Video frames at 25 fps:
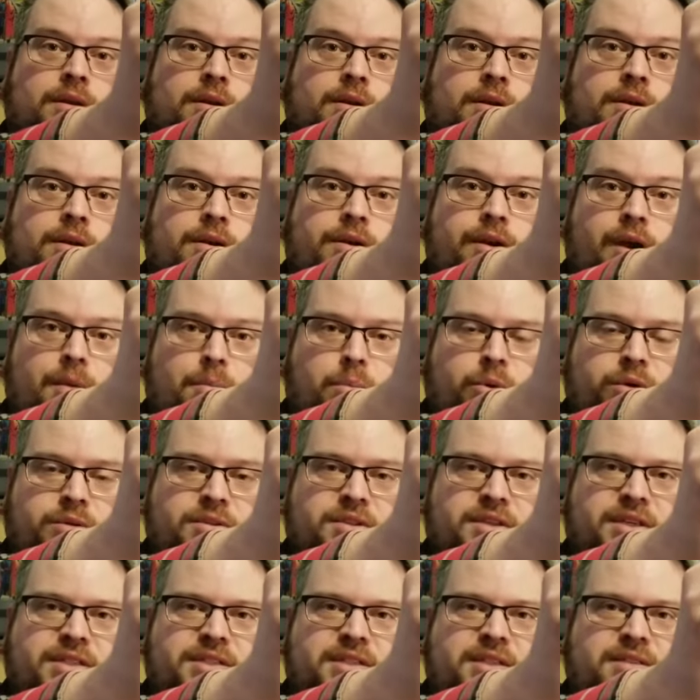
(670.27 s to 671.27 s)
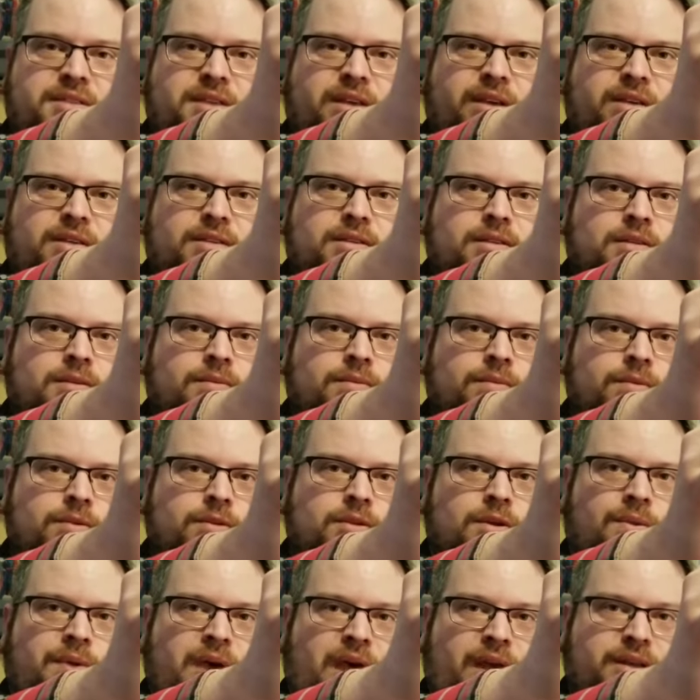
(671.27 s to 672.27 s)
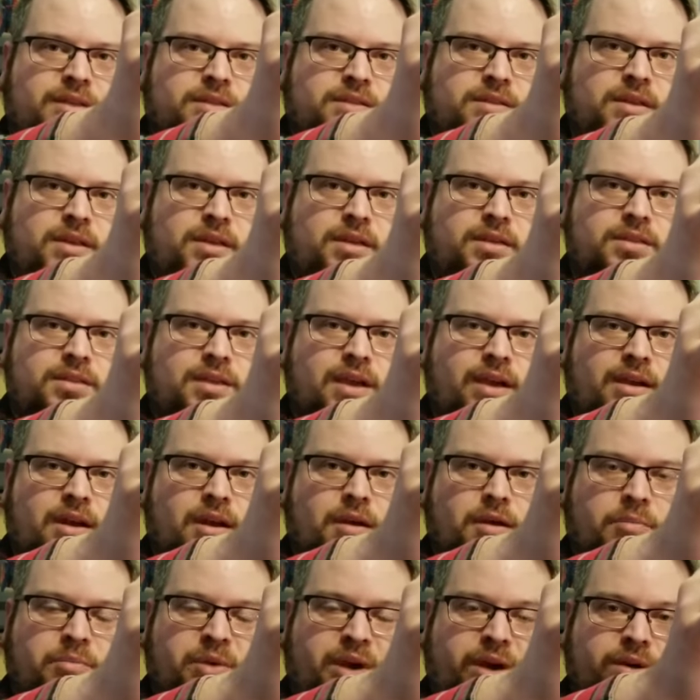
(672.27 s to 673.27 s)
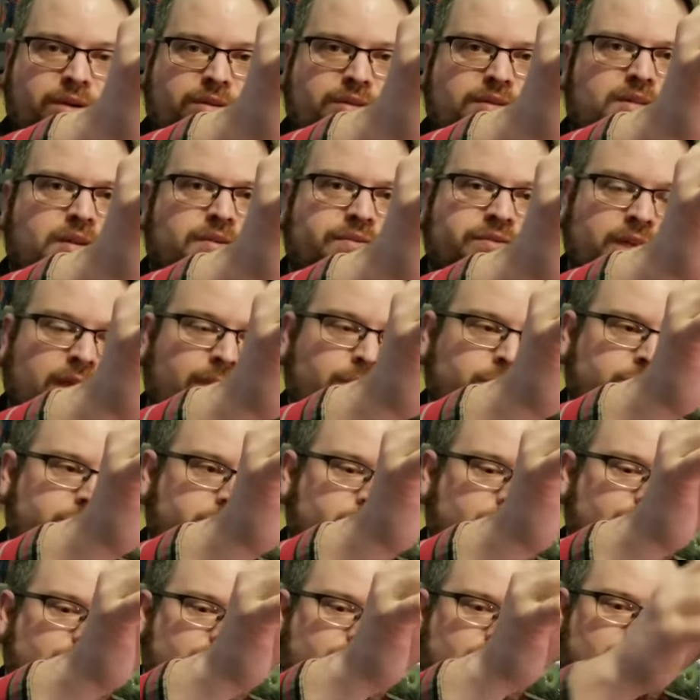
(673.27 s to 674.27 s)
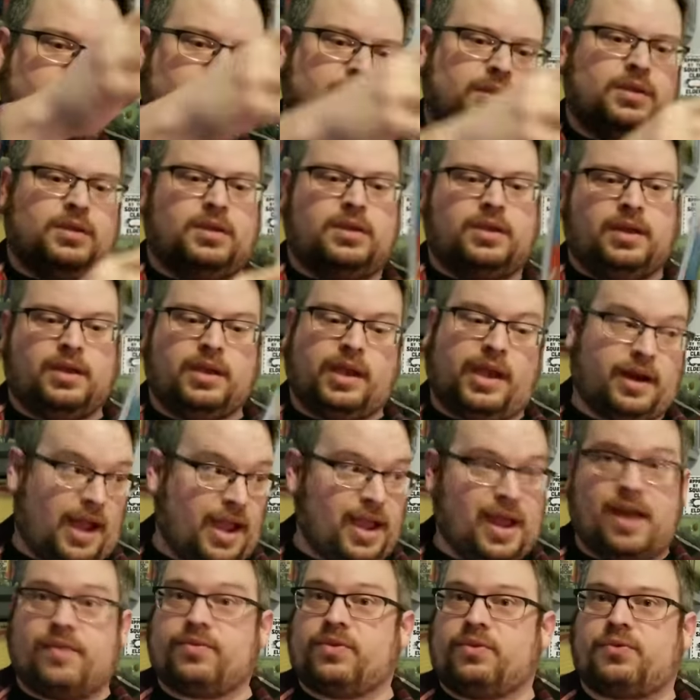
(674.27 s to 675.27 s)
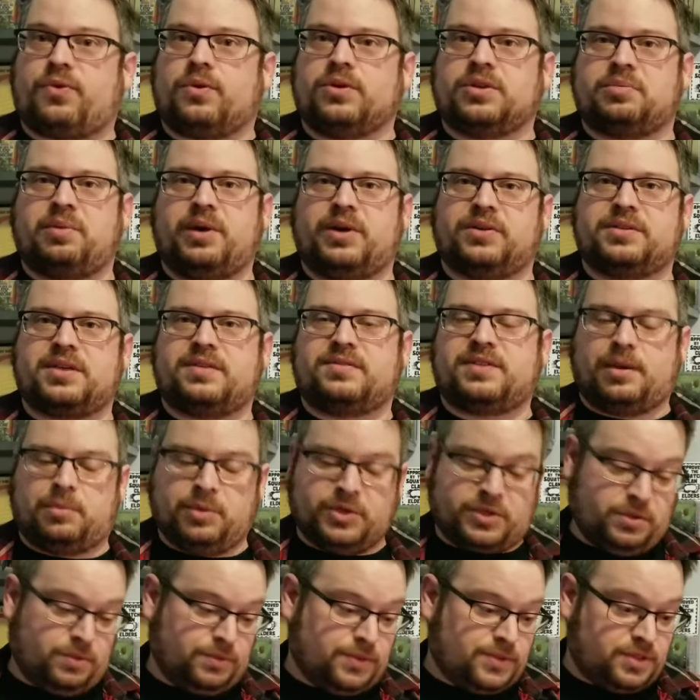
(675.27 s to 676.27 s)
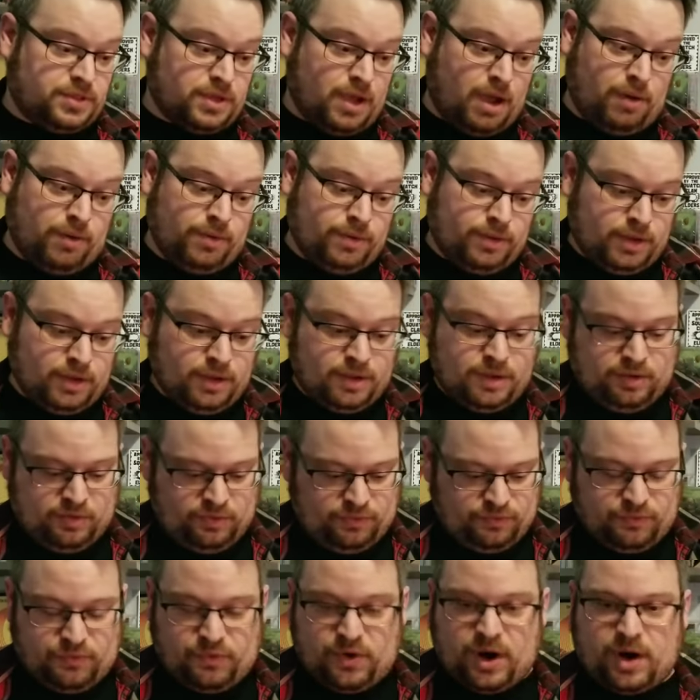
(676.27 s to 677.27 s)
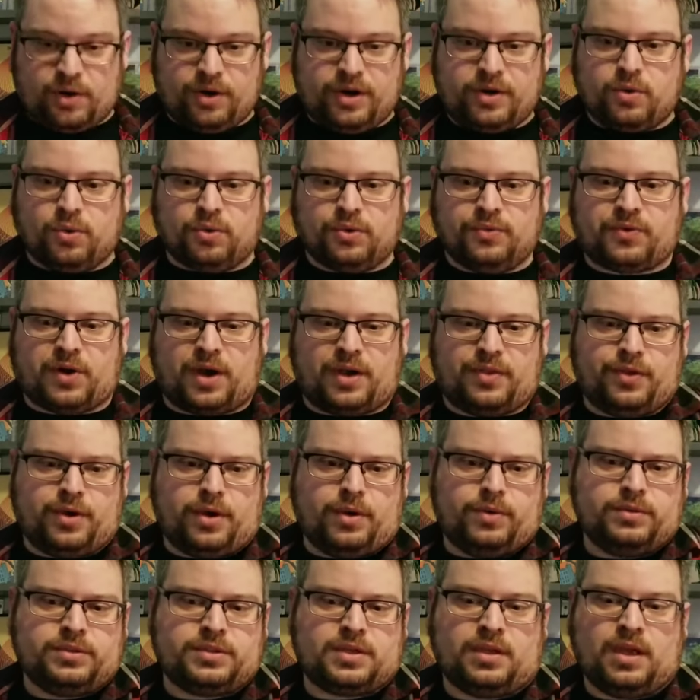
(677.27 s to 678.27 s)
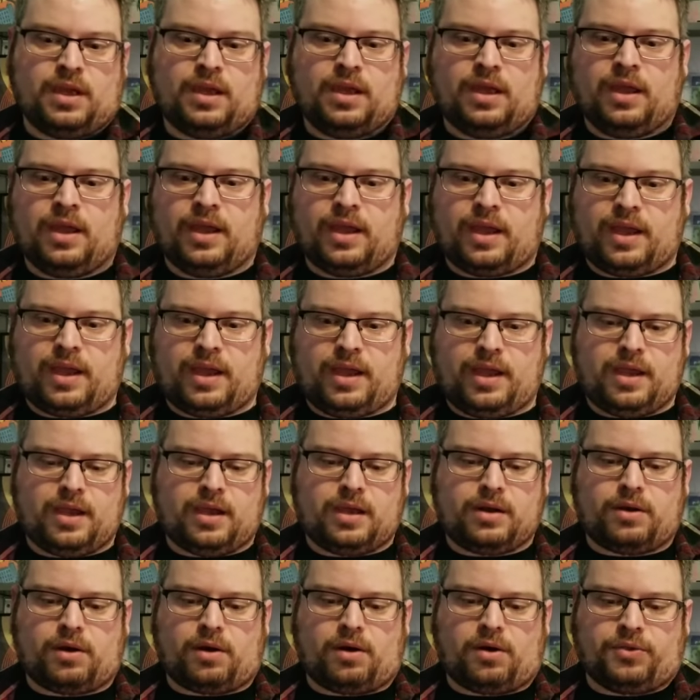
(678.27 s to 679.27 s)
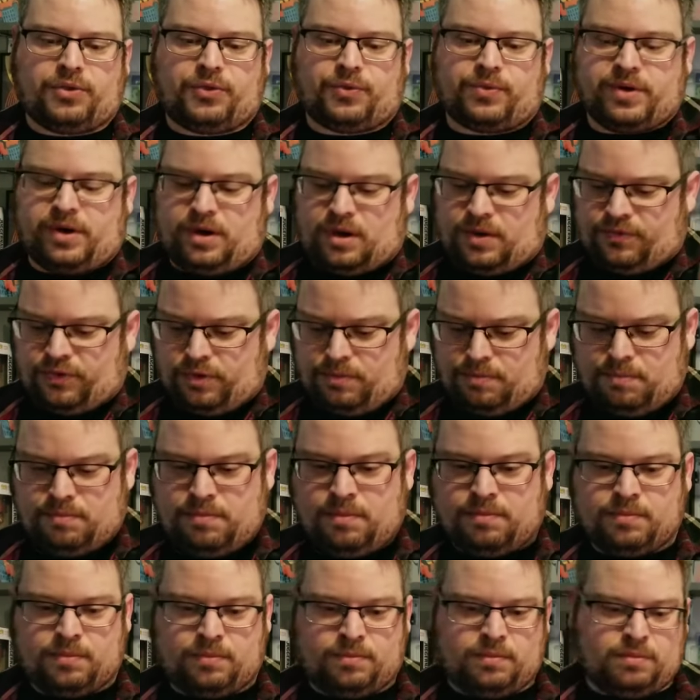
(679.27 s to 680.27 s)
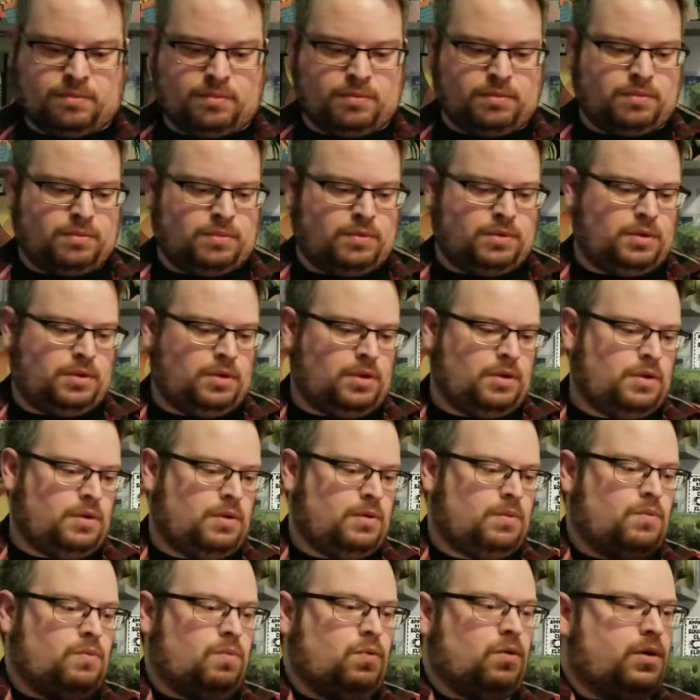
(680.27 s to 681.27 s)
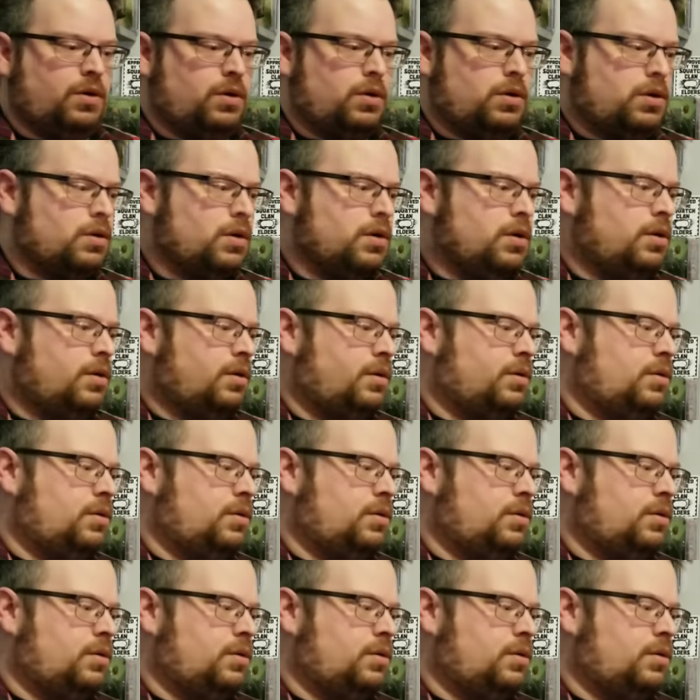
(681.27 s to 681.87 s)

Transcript: number 66. So that is the second appearance of Sabretooth. And I have the first appearance of Sabretooth. So very cool to find those. And all three of them were